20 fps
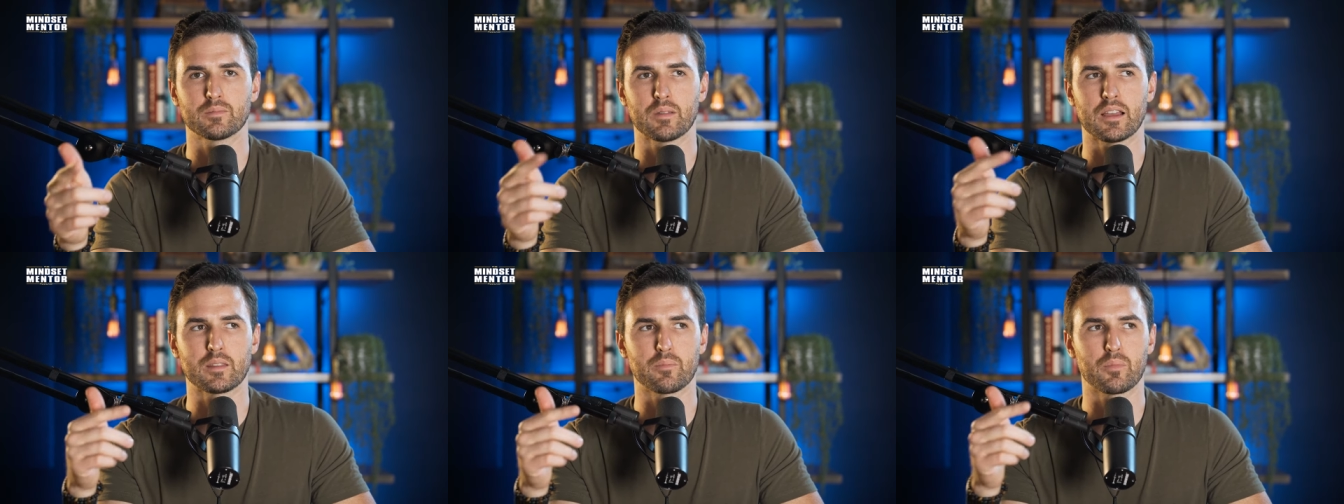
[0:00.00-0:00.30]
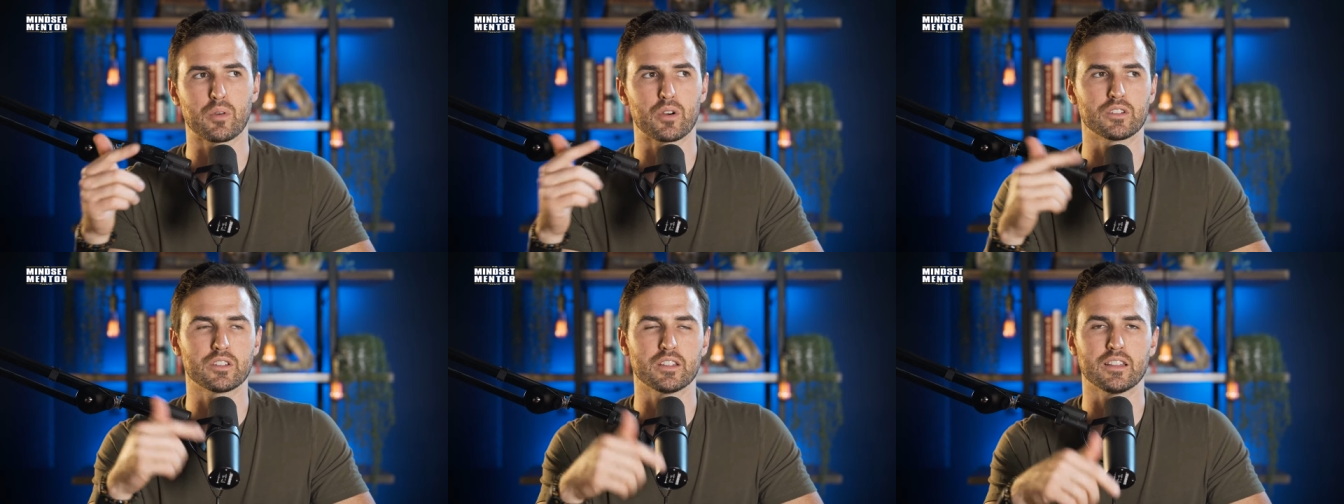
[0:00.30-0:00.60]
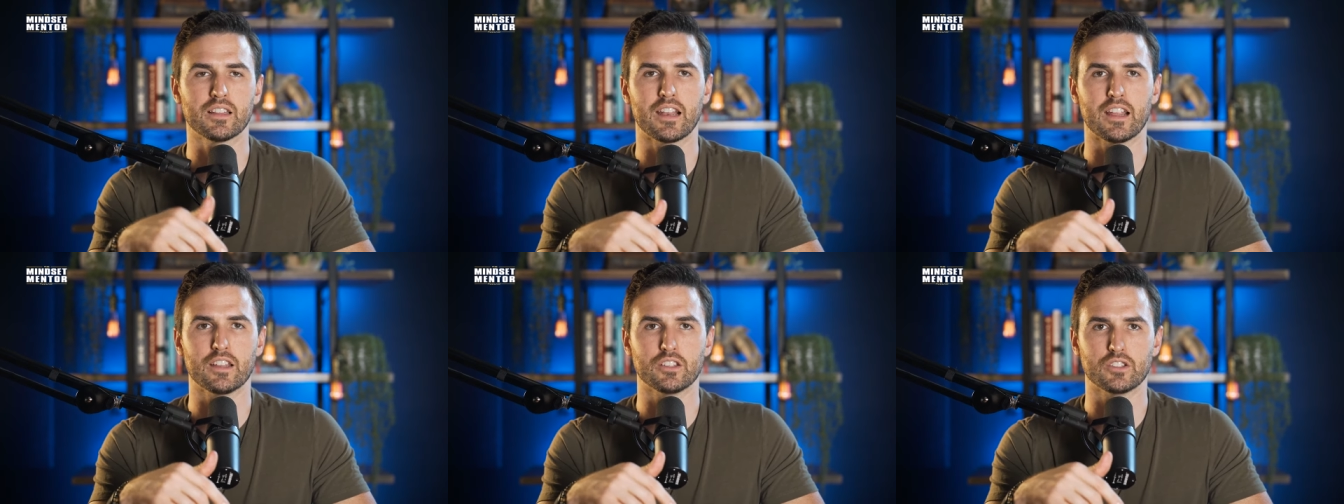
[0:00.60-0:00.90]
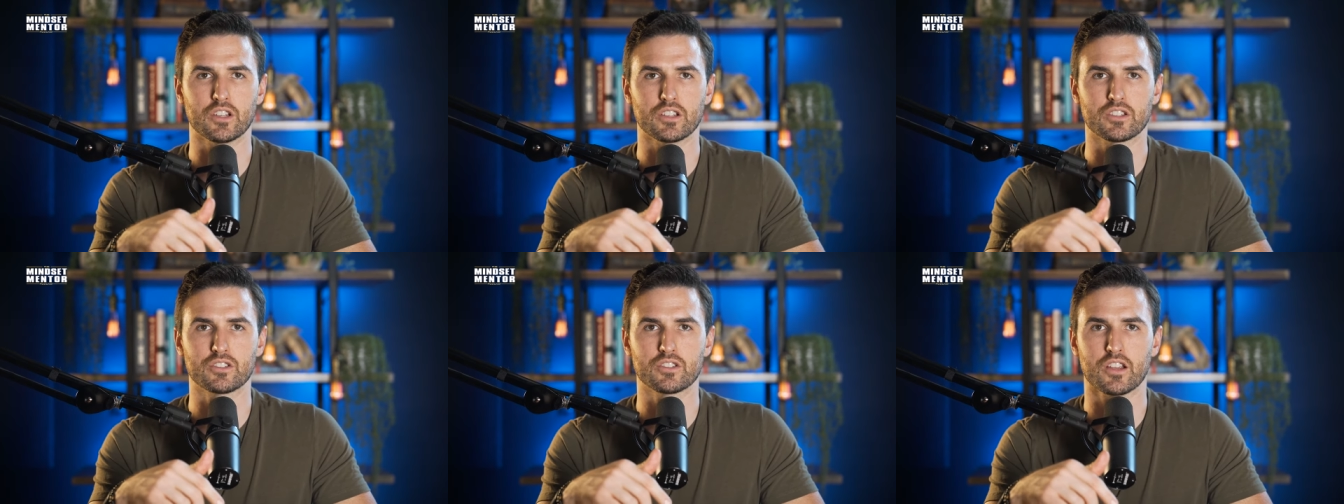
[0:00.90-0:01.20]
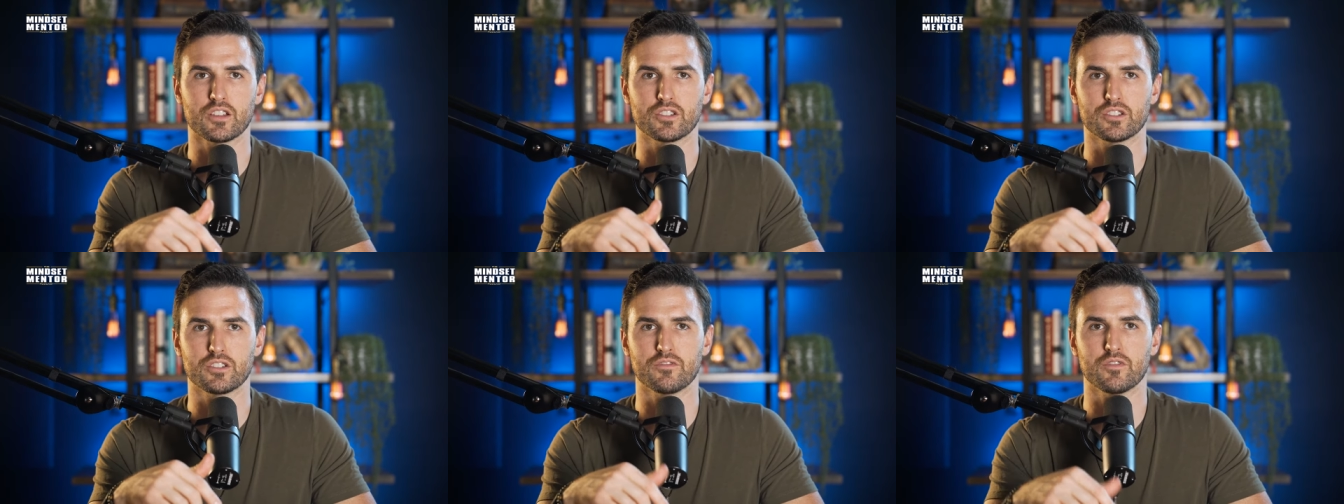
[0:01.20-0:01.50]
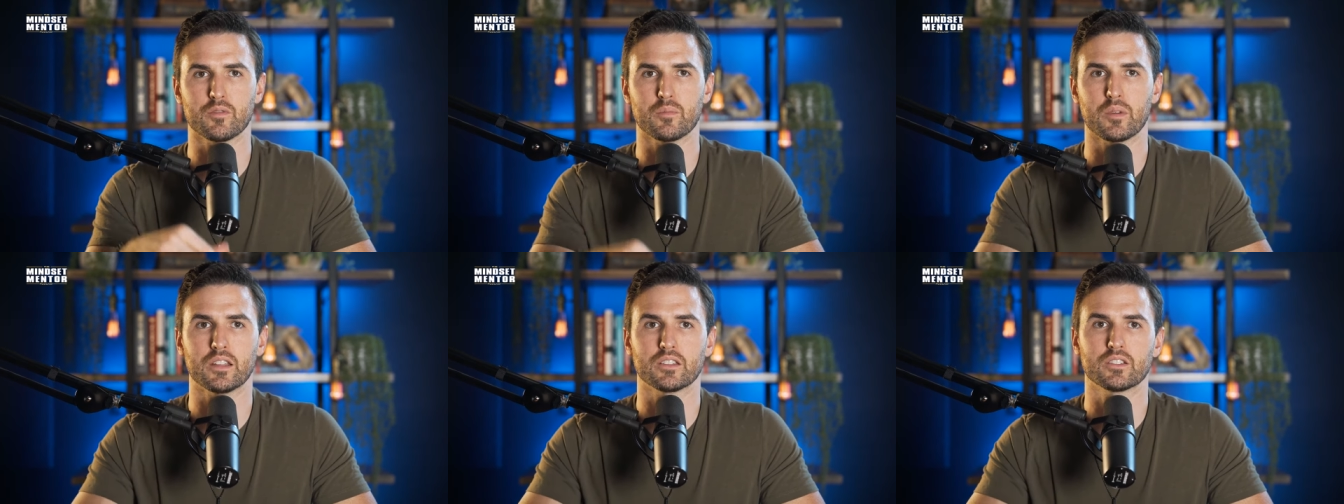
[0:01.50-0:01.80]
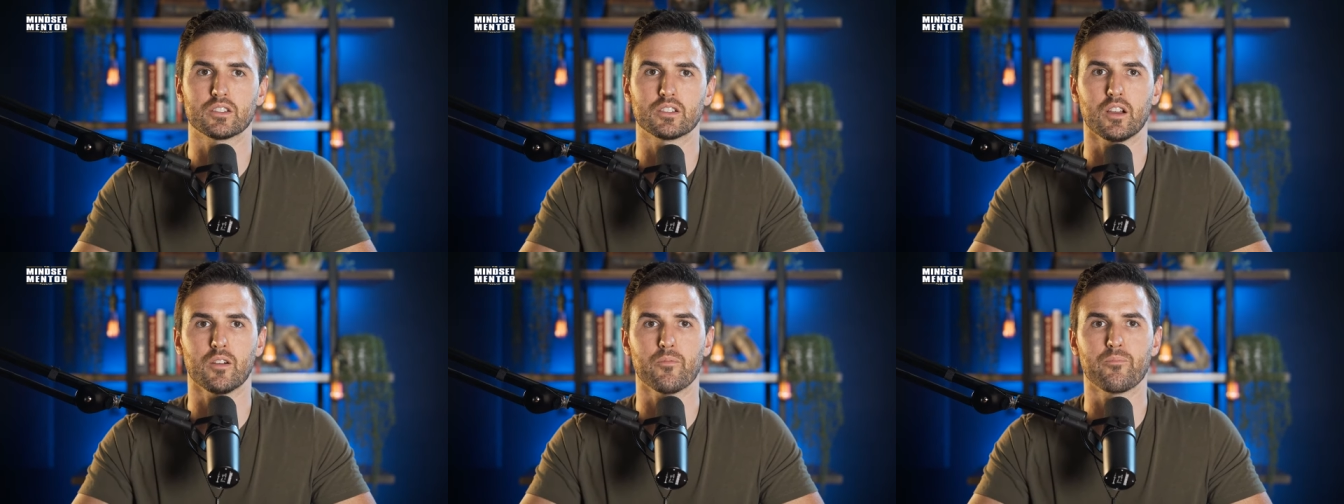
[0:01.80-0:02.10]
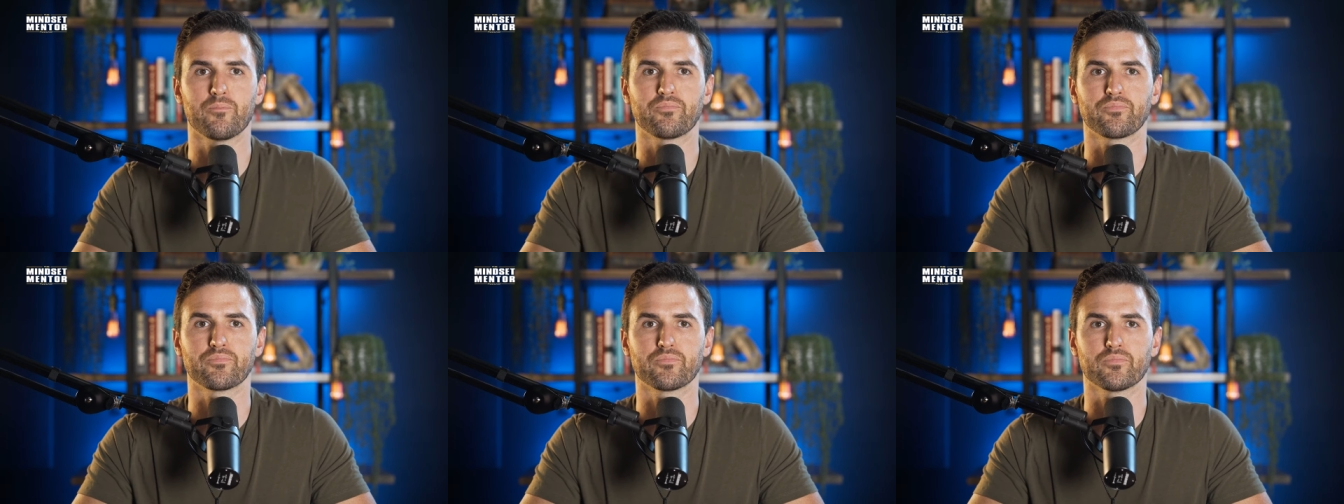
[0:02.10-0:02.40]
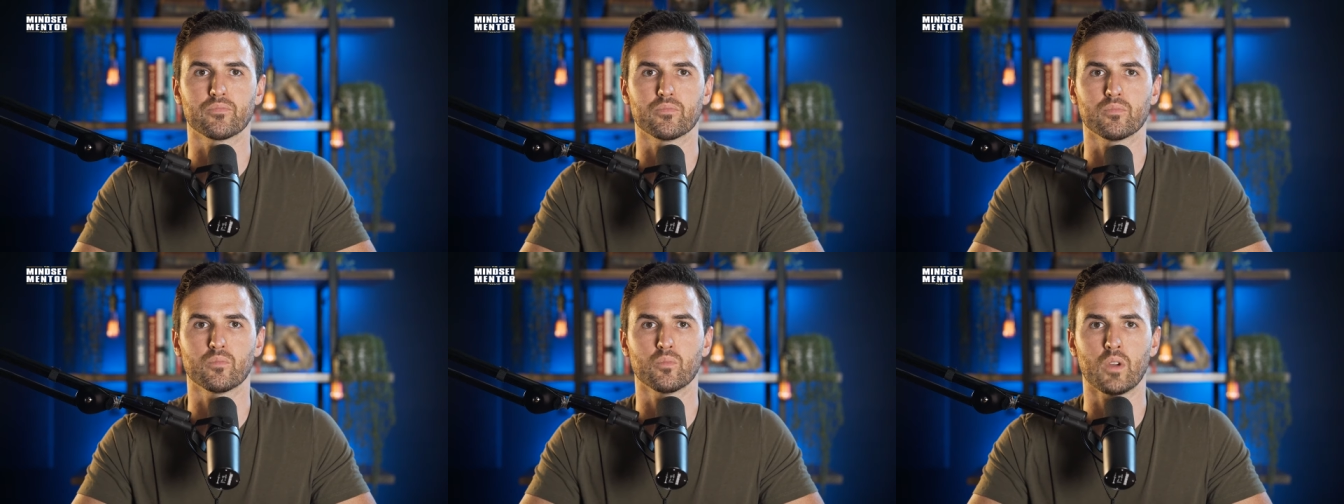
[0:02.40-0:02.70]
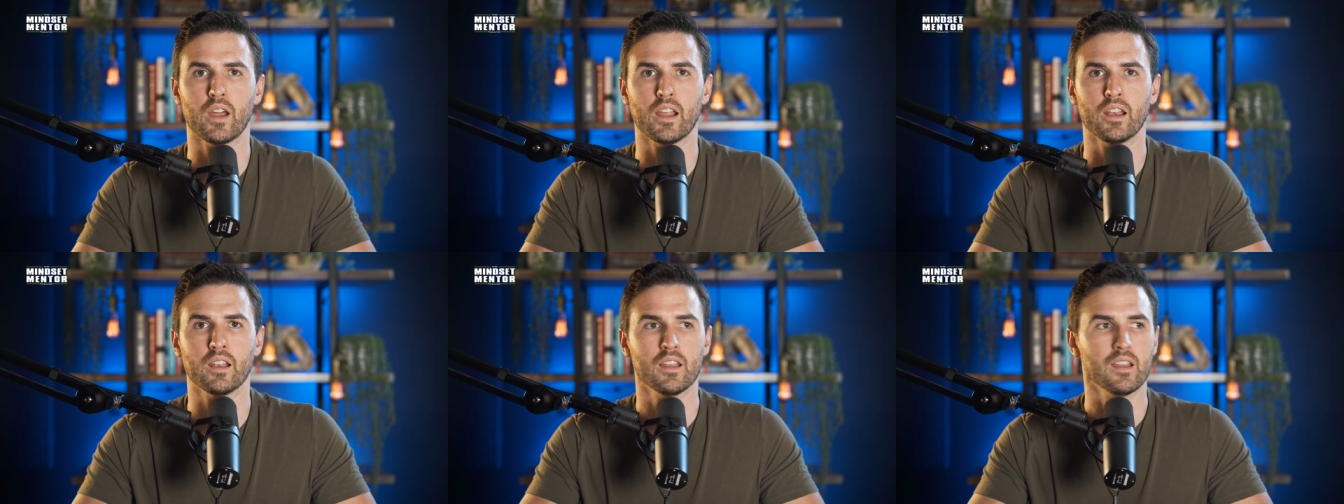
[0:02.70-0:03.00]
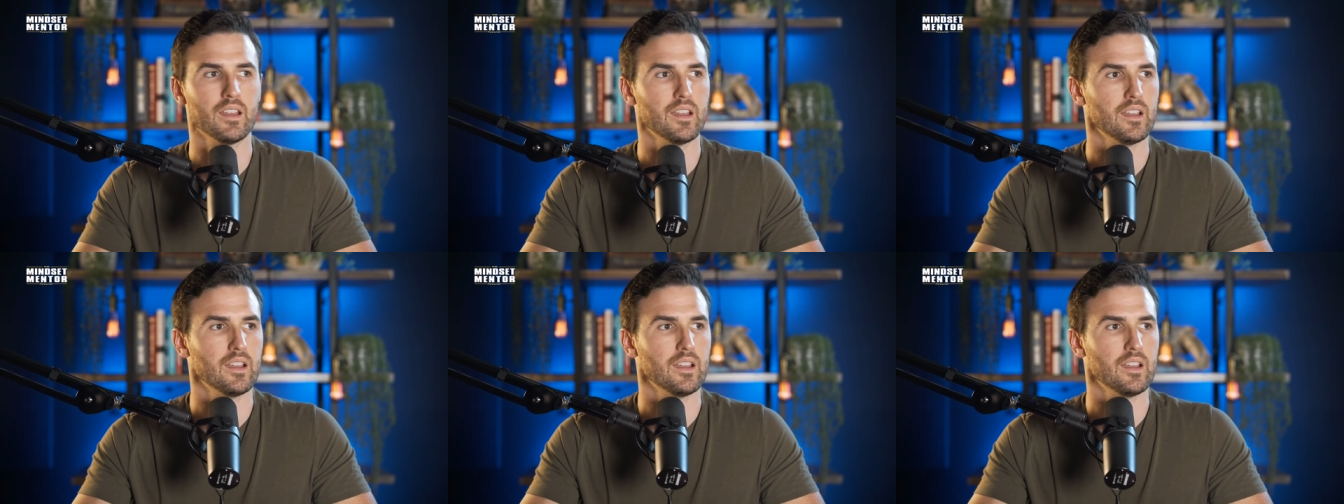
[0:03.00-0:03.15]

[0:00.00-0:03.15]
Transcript: about the person that I just judged a few minutes ago, right?